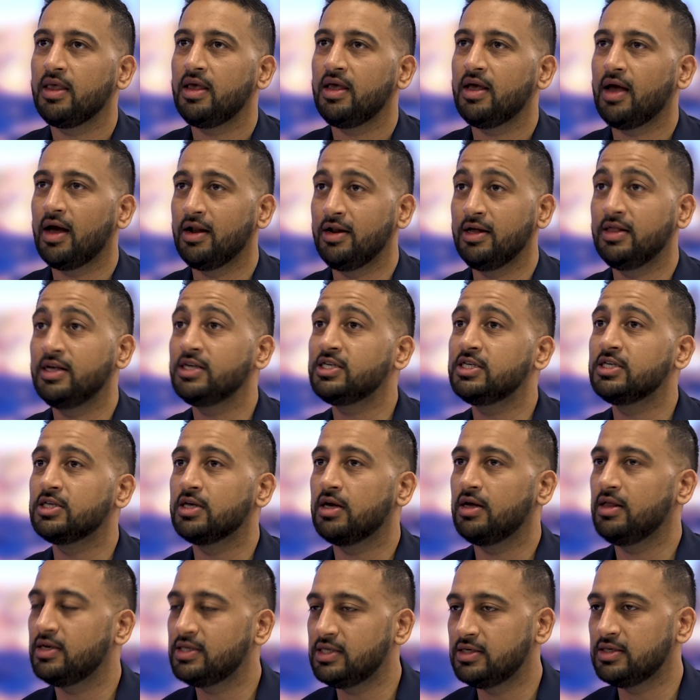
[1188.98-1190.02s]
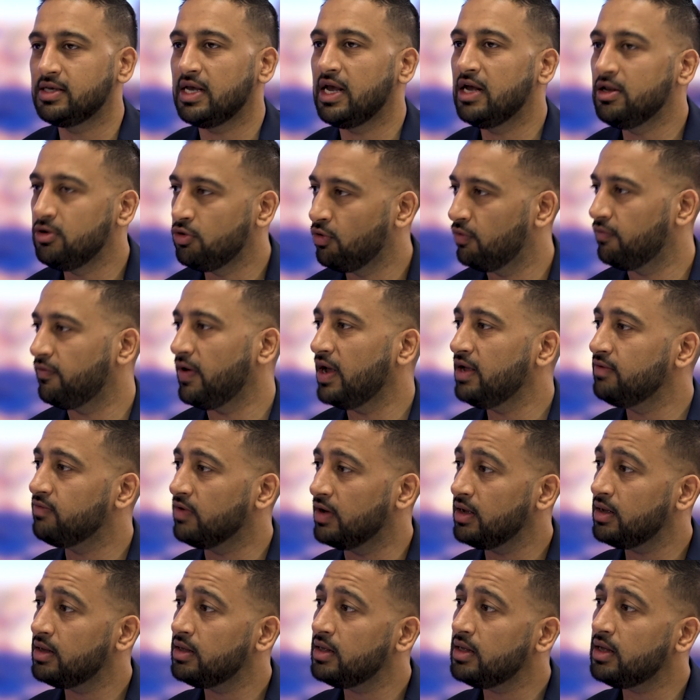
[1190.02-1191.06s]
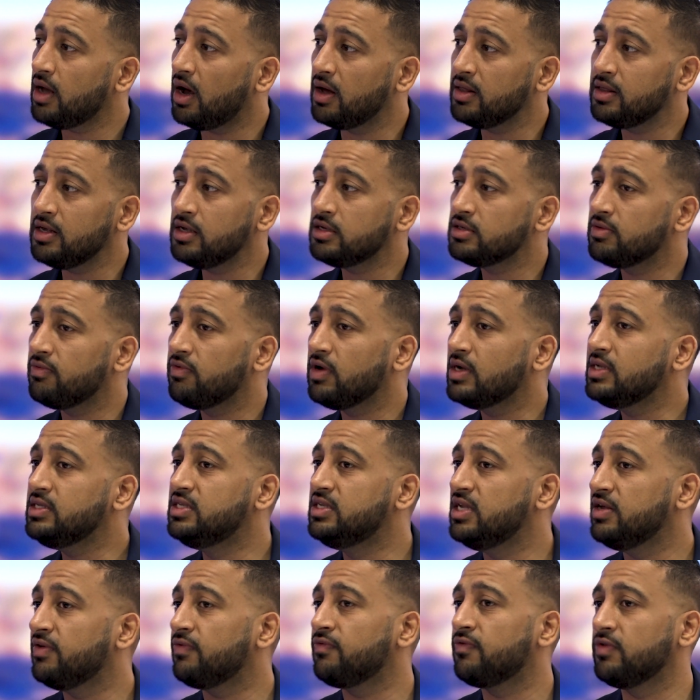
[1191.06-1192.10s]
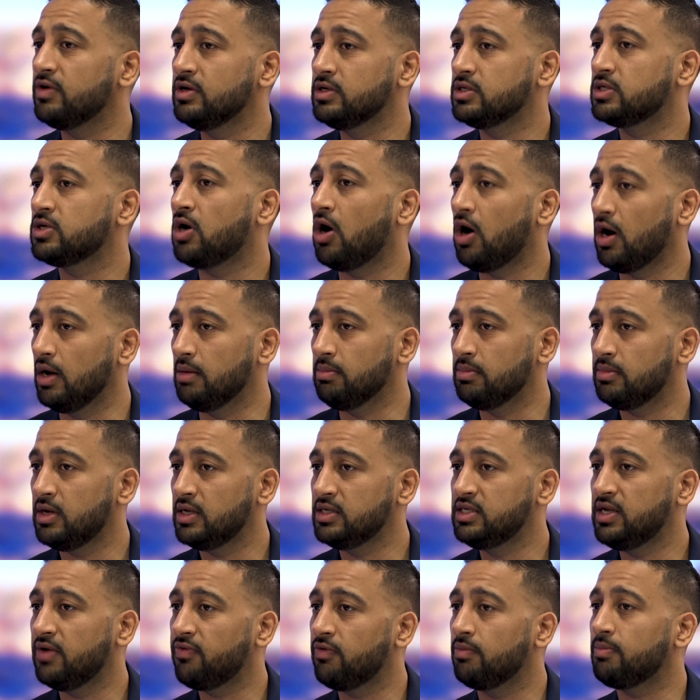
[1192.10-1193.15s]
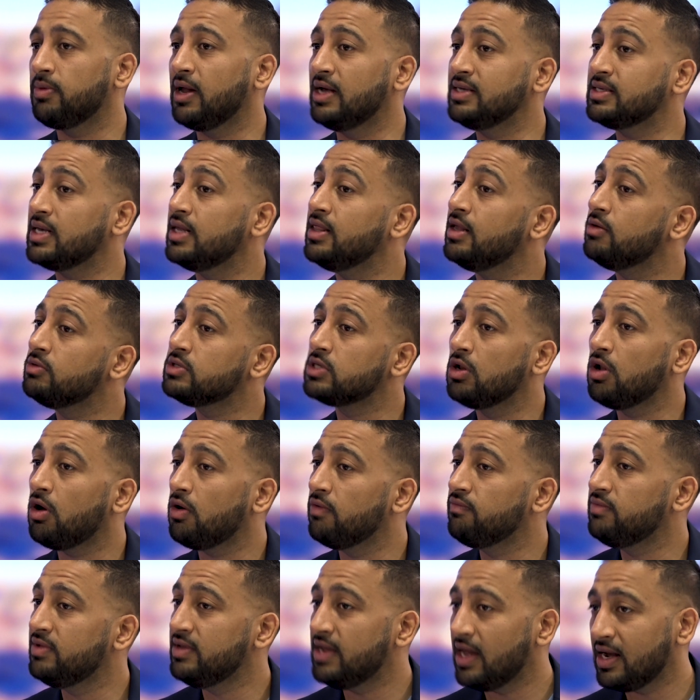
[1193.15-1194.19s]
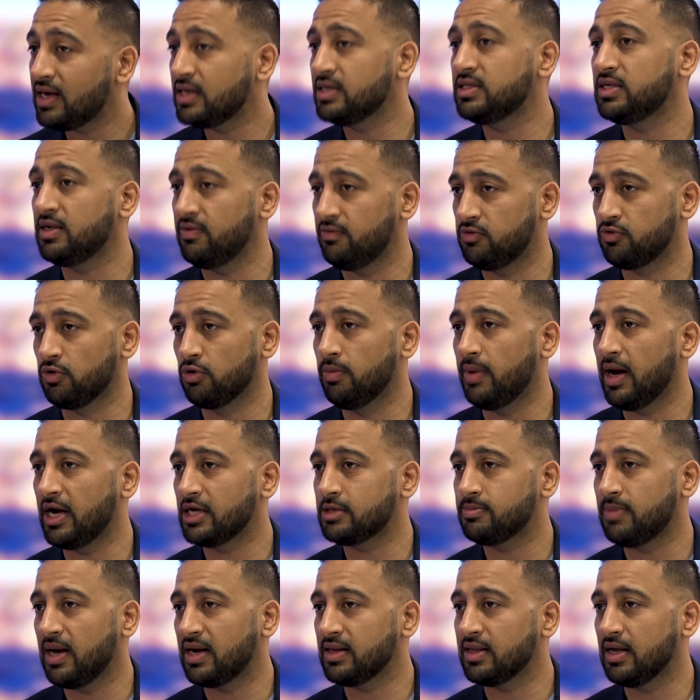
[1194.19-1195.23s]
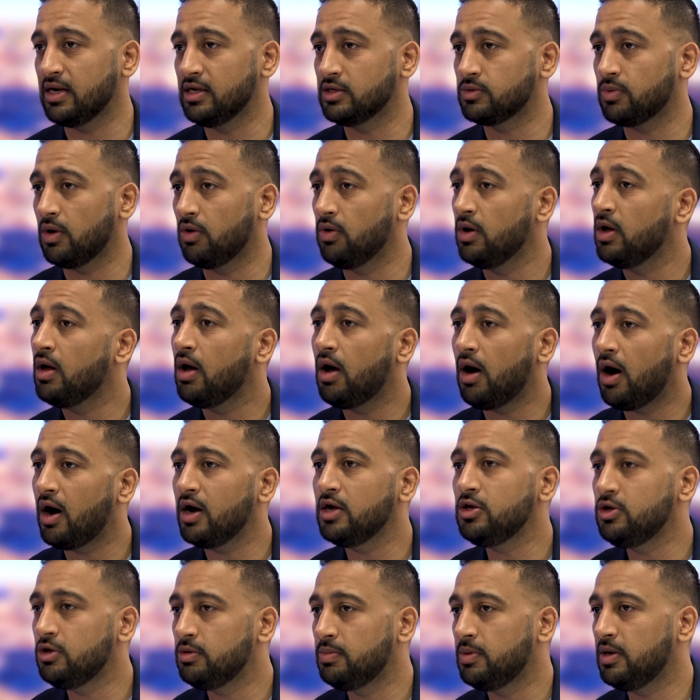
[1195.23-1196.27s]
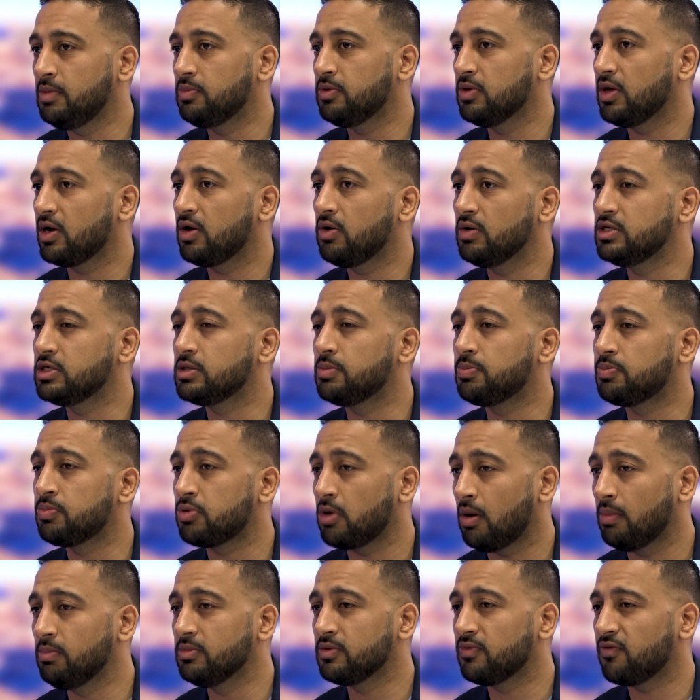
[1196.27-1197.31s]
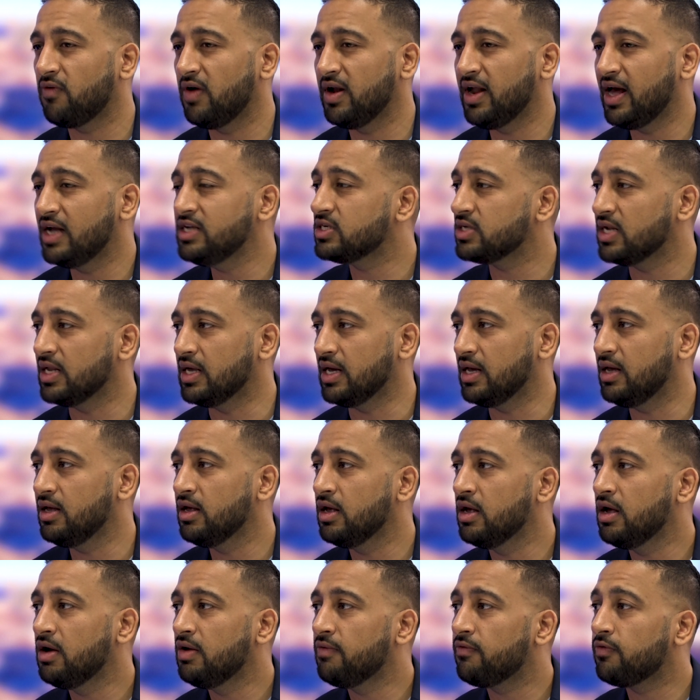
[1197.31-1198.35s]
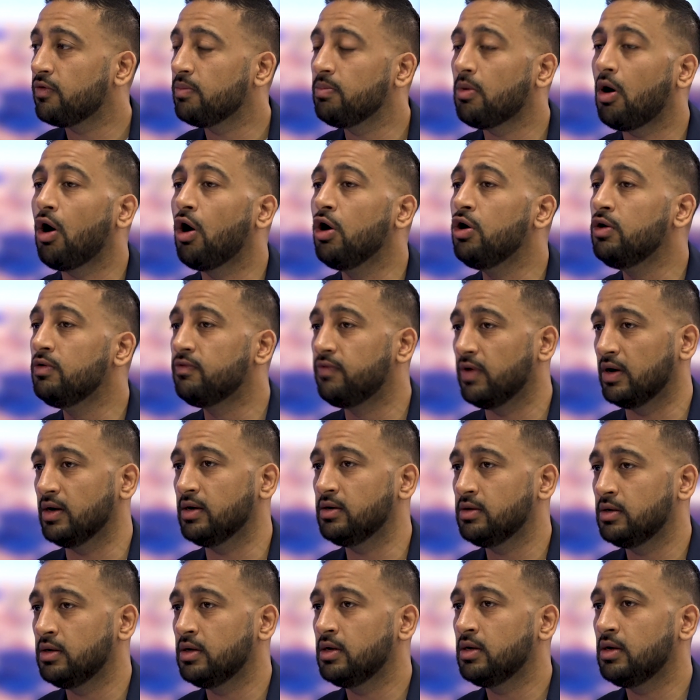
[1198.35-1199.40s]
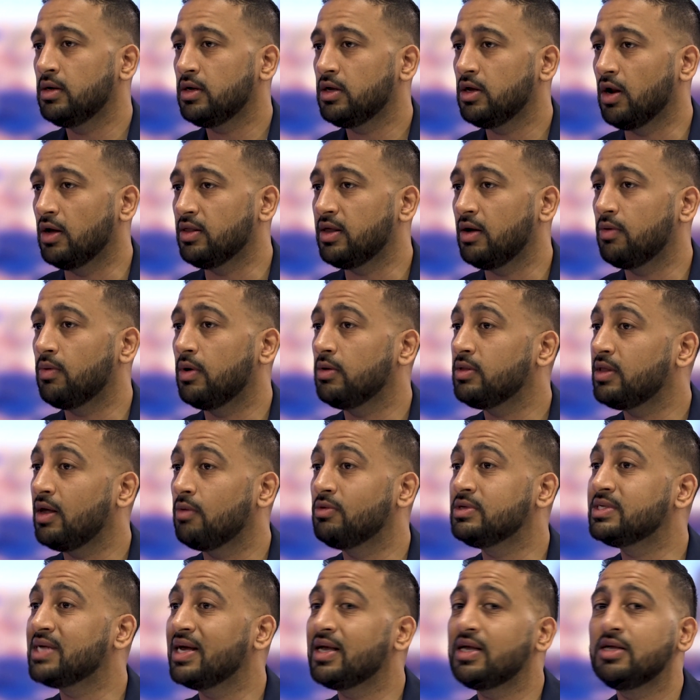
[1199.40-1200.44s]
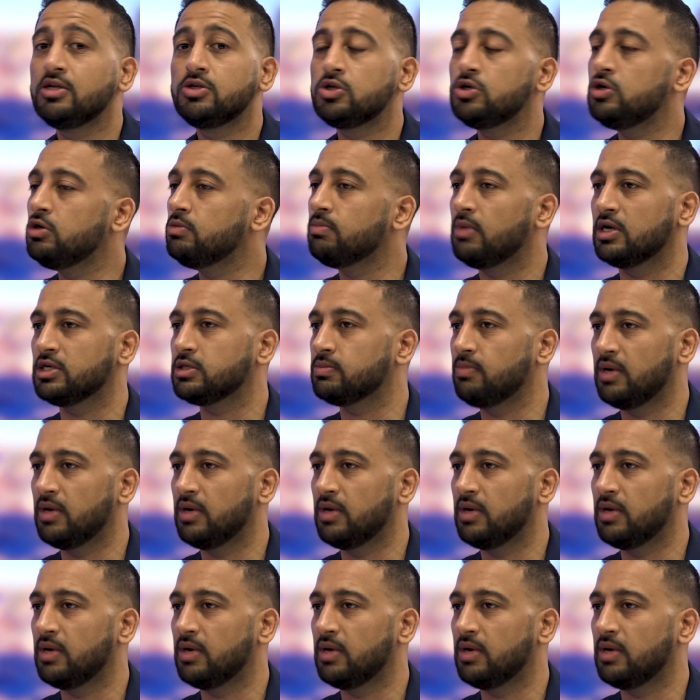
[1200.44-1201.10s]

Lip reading: And this is in your favour, I think it's a very different time, a different place. And there was a lot of negative drawbacks back then as well. I knew people that got into problems financially from they were taking too much